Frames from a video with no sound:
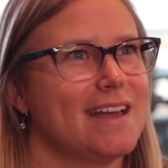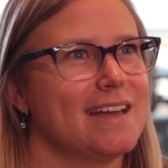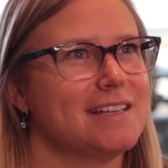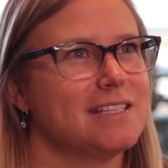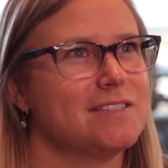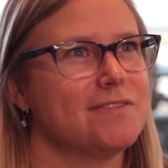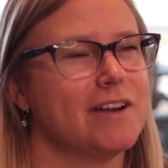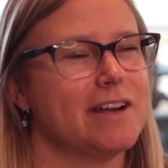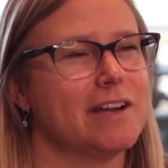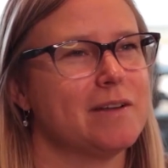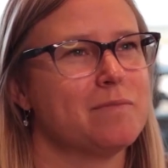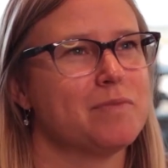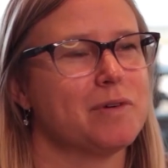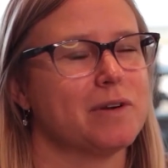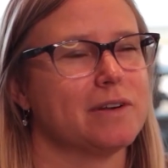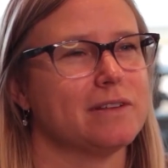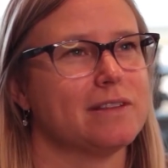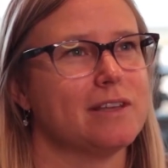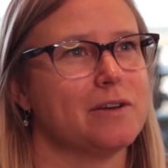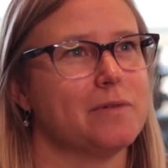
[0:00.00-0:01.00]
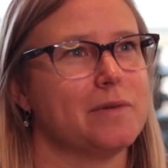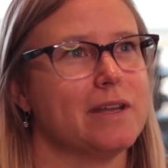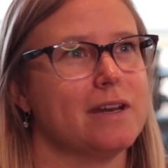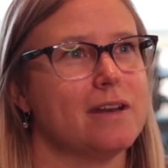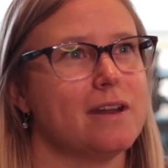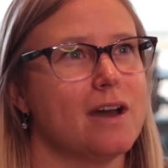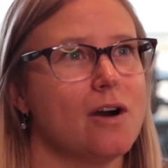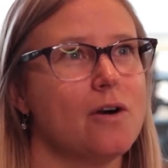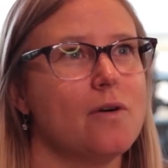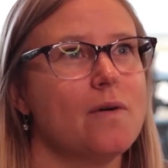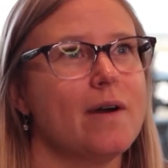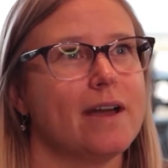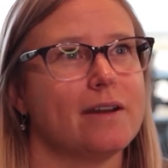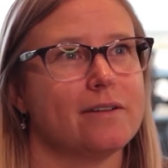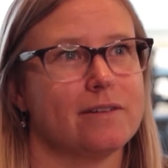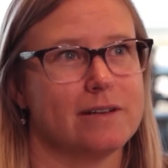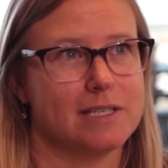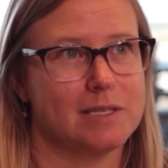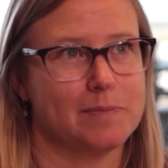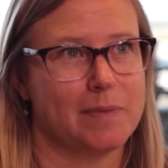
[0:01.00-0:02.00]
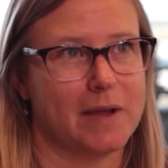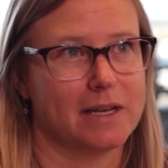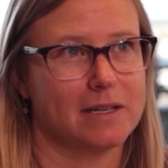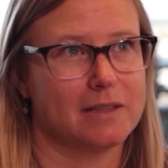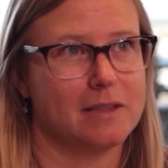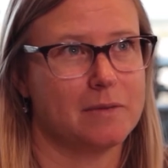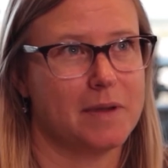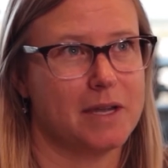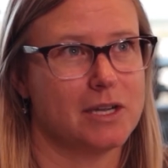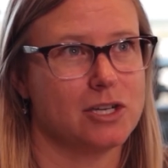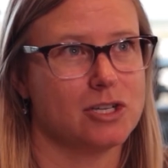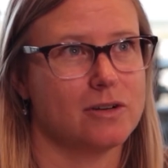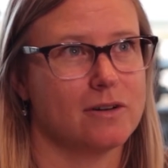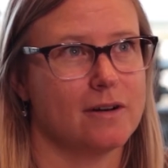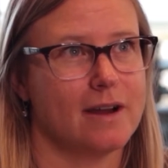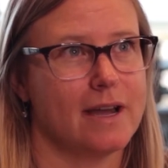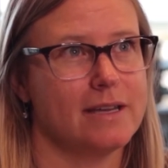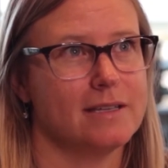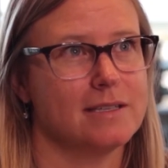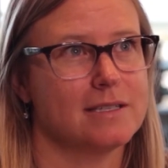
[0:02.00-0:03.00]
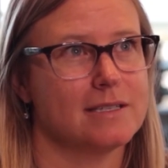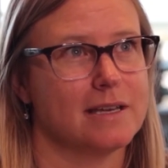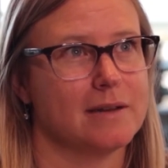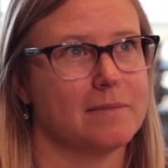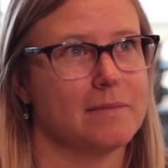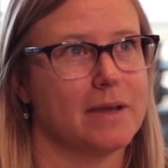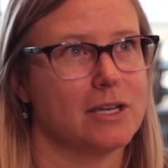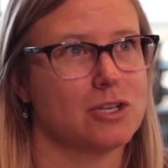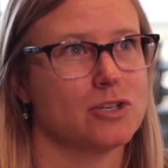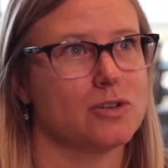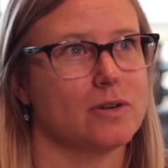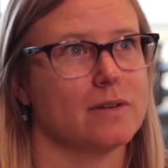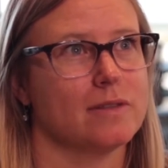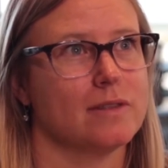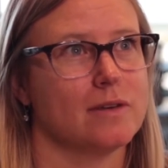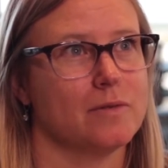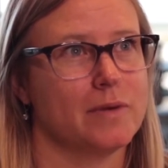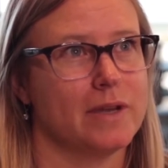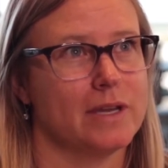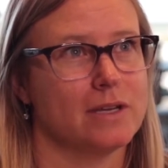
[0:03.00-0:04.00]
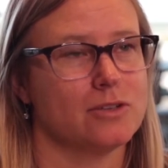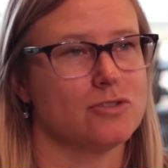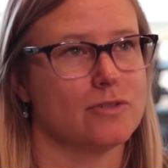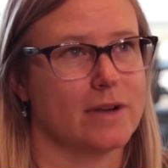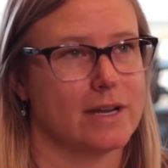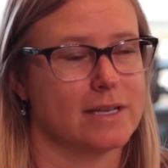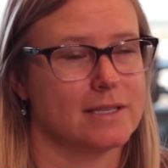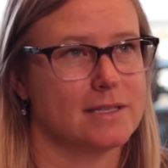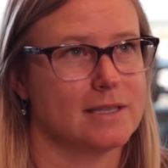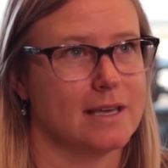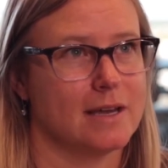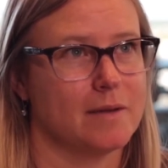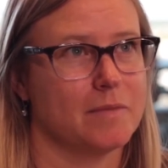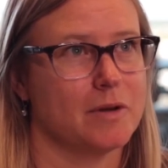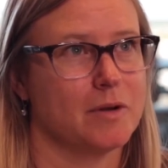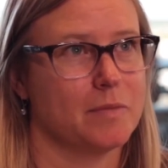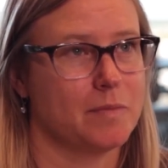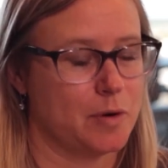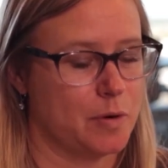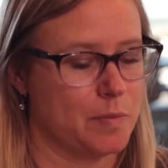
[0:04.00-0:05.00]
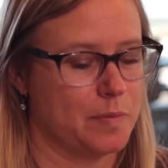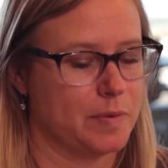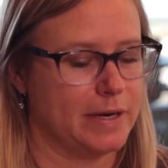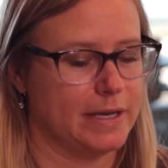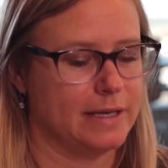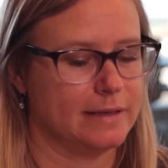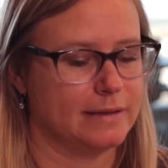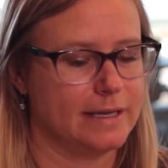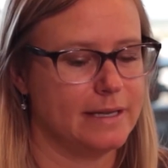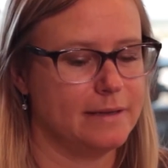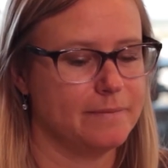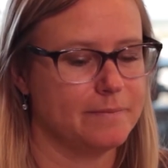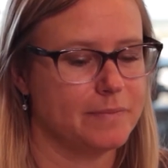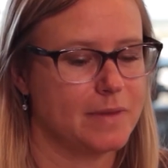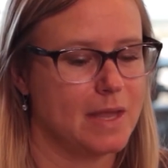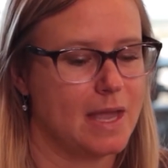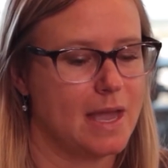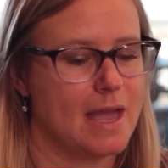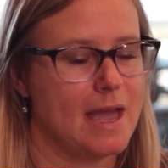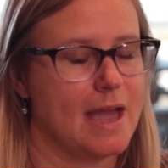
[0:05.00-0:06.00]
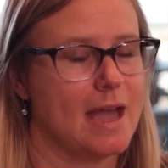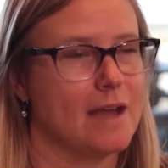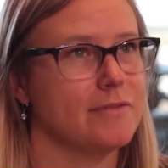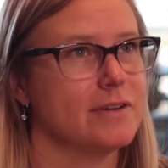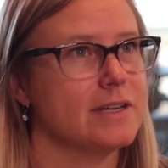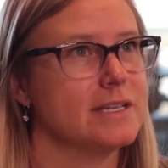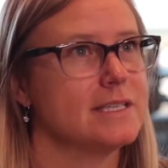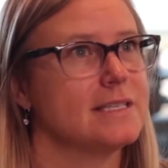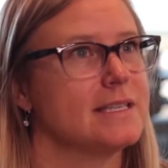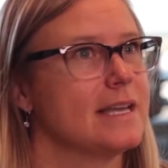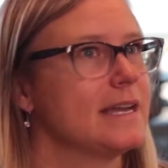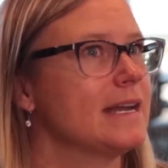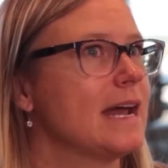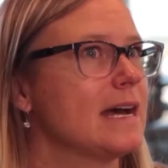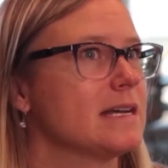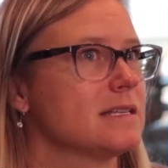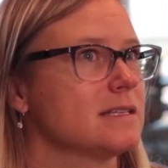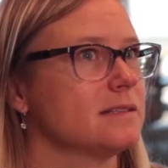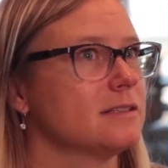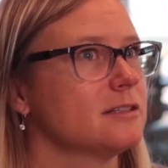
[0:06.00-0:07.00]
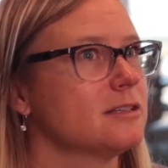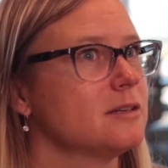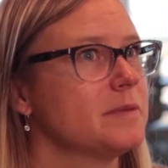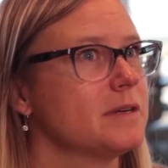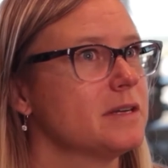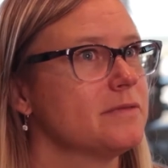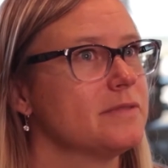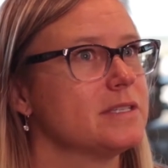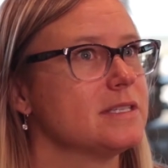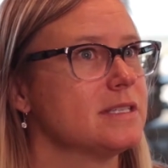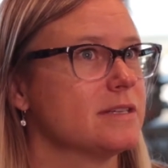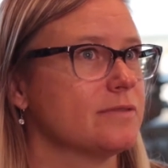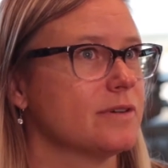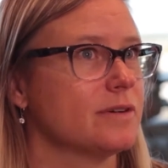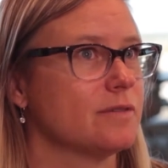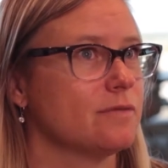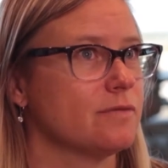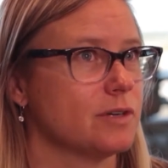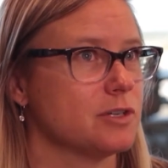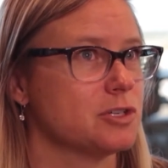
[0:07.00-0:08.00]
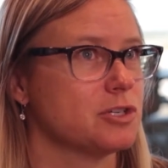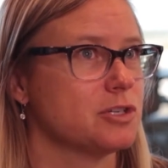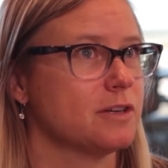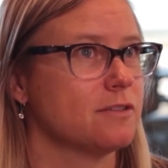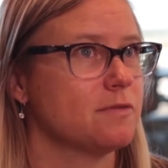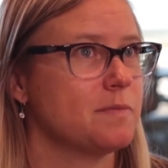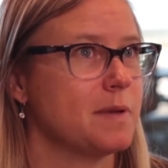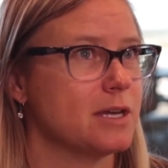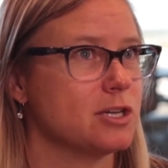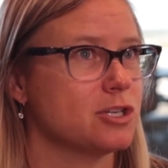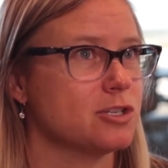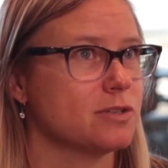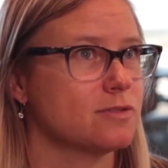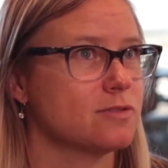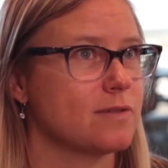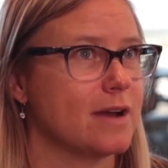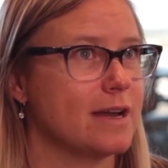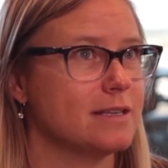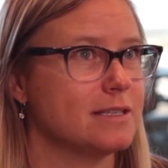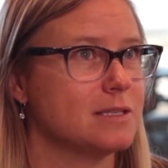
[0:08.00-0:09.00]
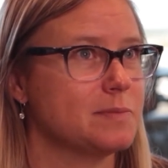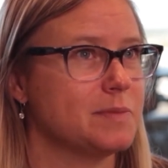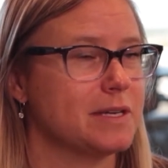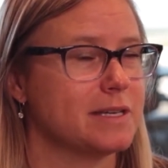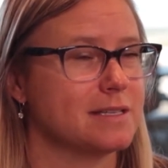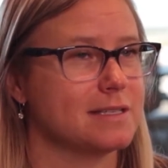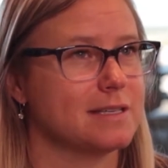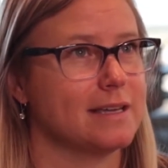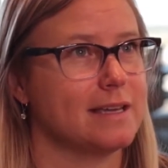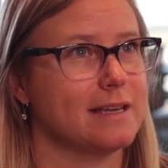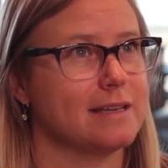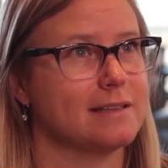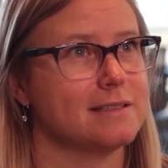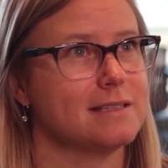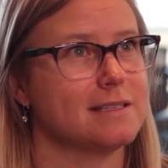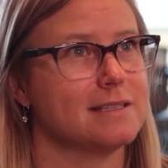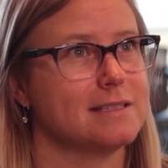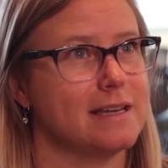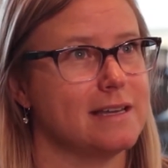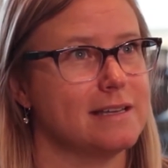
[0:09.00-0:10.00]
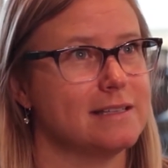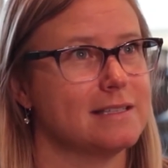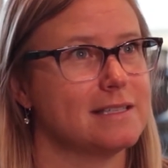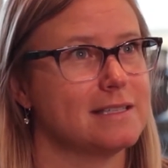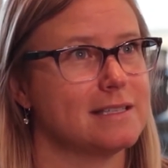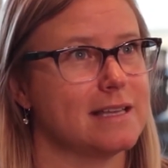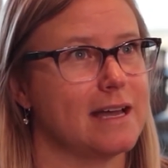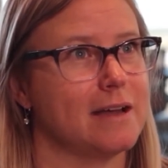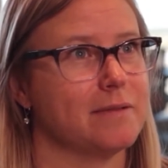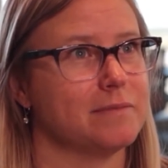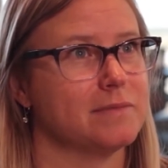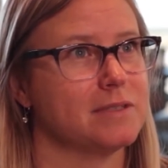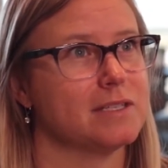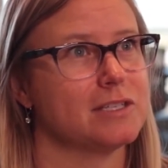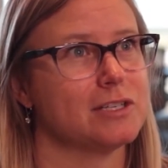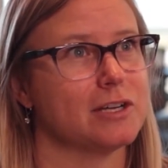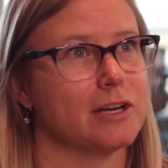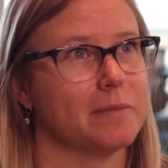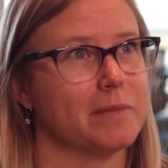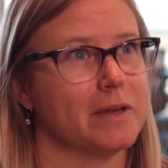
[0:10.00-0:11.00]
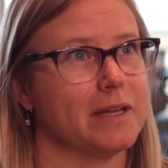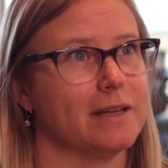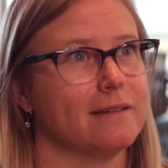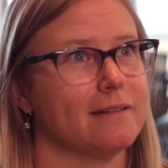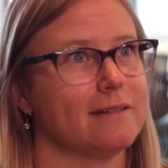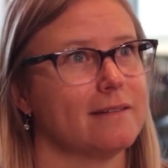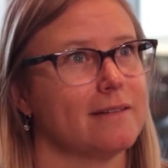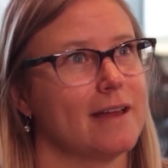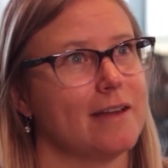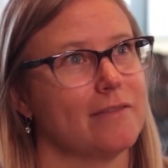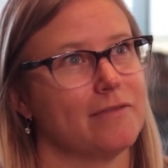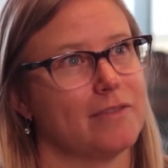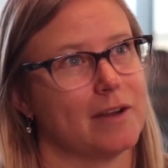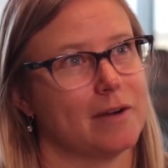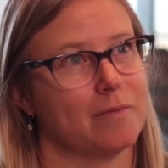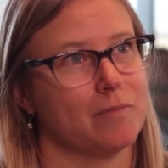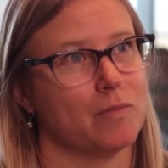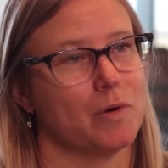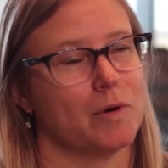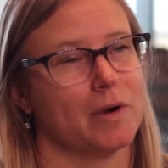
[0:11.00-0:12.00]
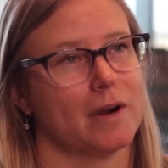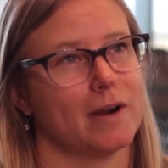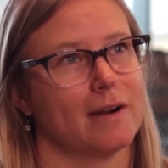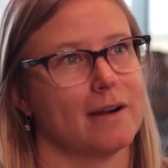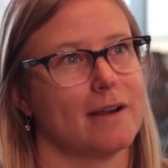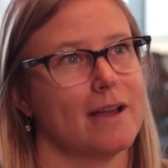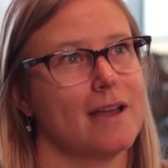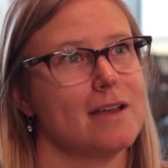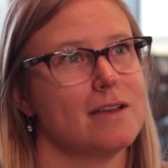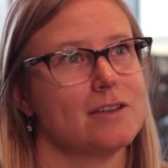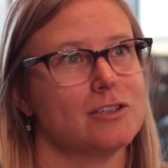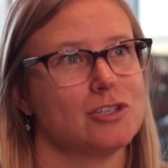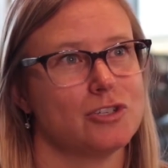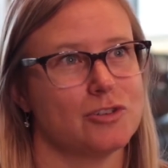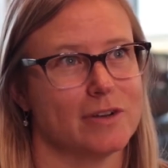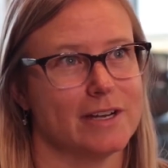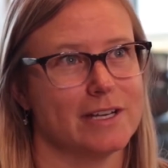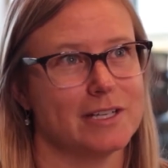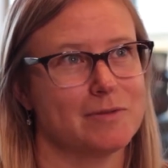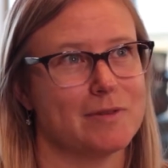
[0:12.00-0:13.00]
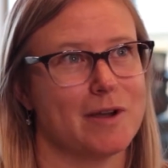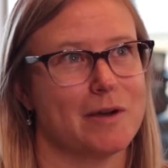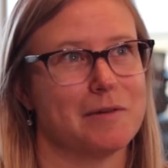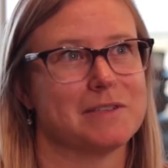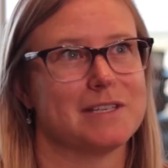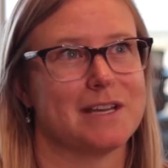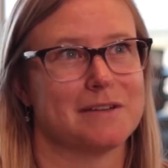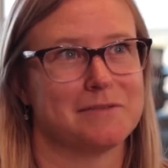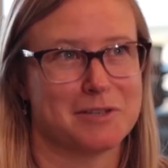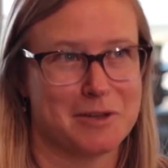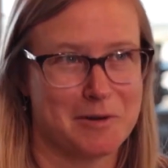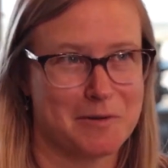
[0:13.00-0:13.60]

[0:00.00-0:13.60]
It's very important that we know and respect the patient rights and make sure that we address them appropriately. Every state has a little bit of a different version of patients' rights because, again, states determine if they're more strict. We always have to